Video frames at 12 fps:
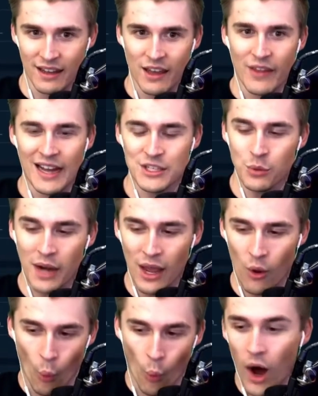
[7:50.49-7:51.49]
That's what I
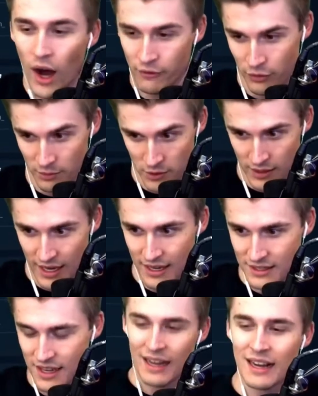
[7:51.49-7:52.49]
want from you
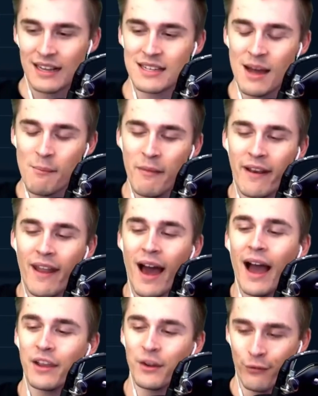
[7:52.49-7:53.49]
guys, because I'm
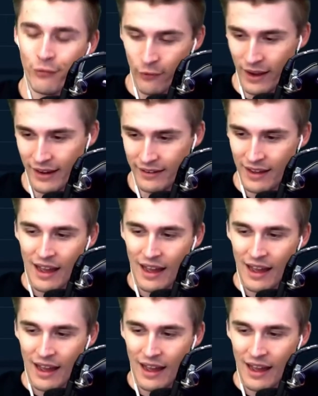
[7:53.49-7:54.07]
not your friend.